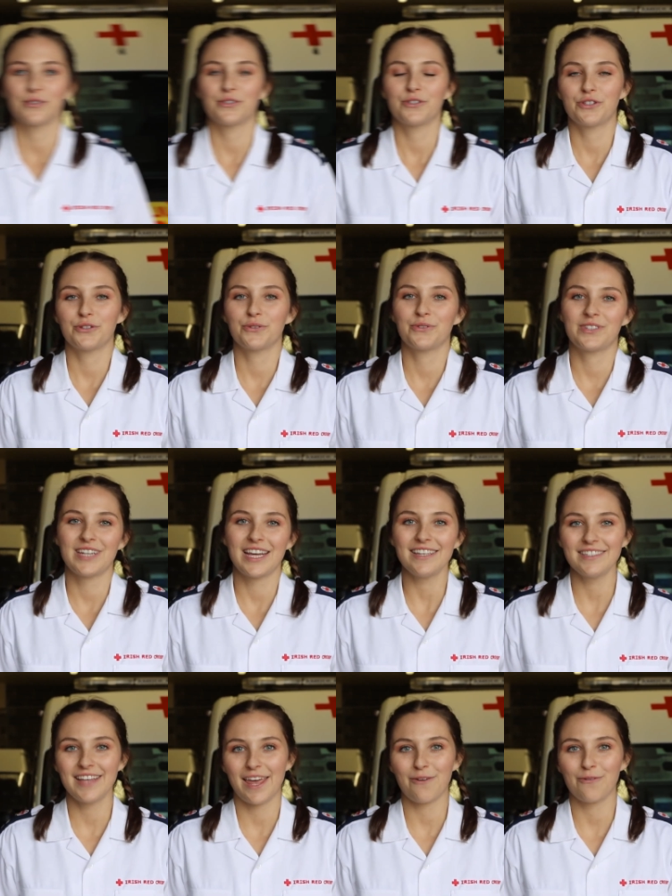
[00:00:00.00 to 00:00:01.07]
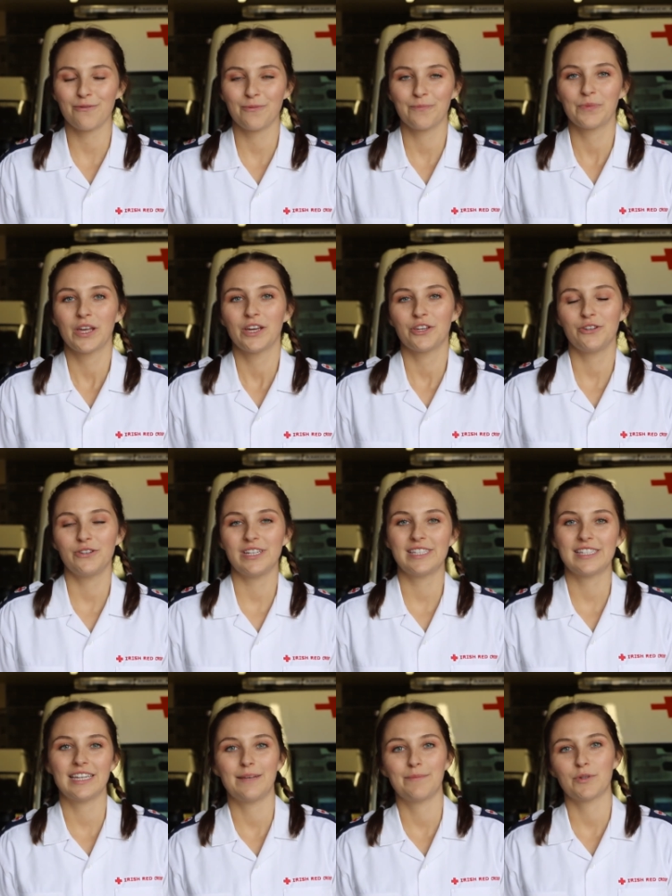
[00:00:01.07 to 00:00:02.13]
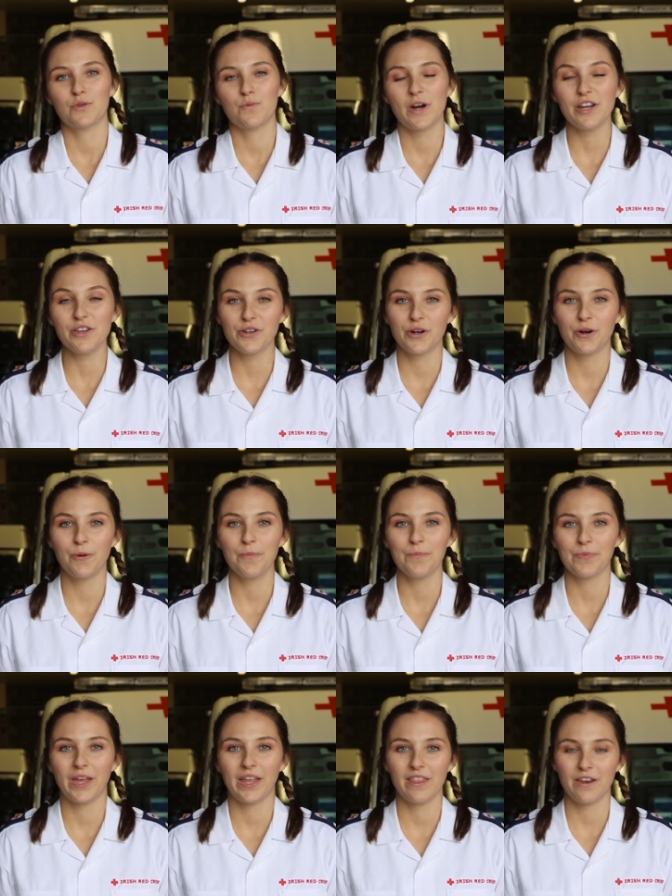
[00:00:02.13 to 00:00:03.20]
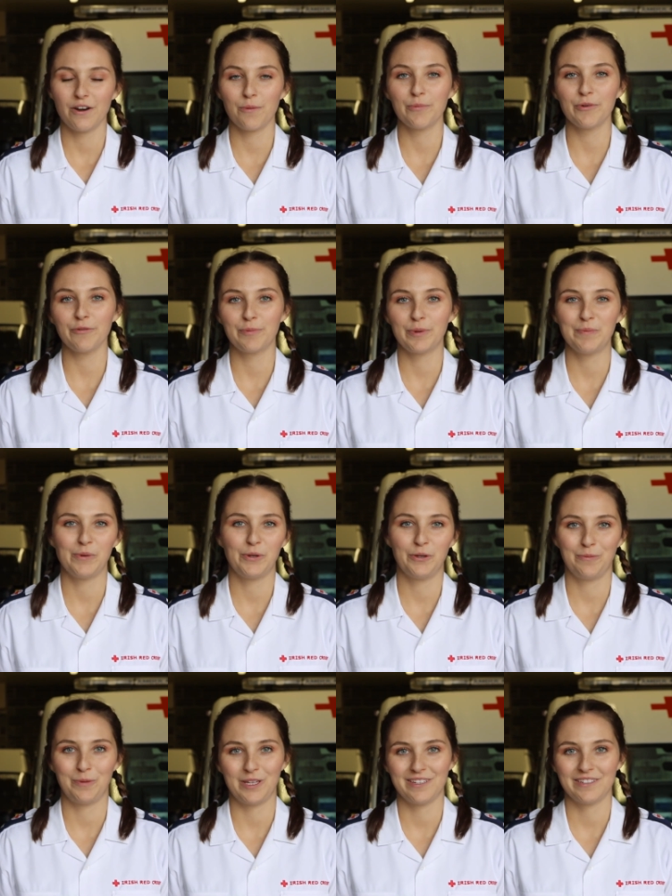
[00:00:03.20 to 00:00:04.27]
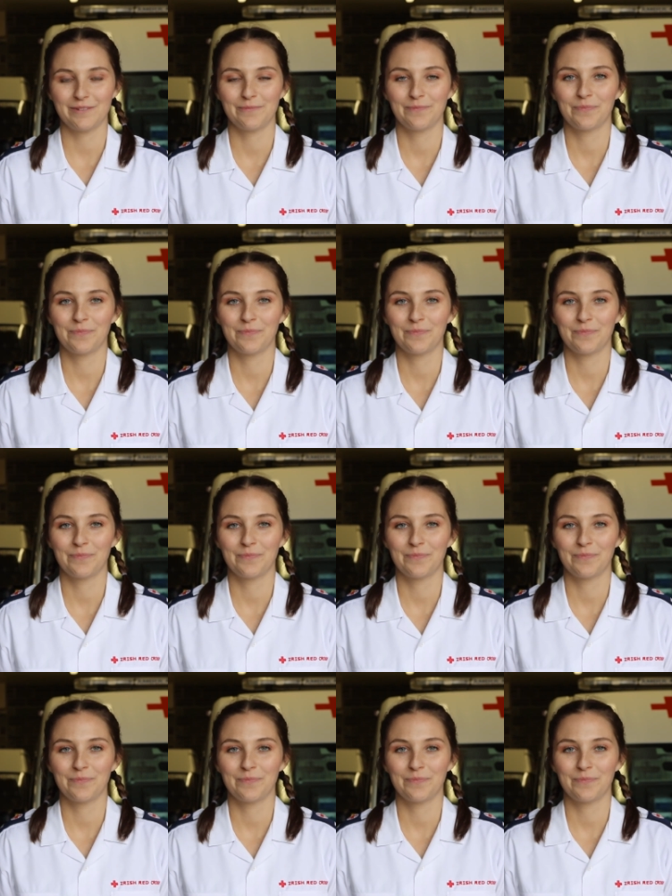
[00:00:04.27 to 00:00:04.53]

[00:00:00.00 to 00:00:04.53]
To stay safe, you need to limit where you go and the number of people you meet.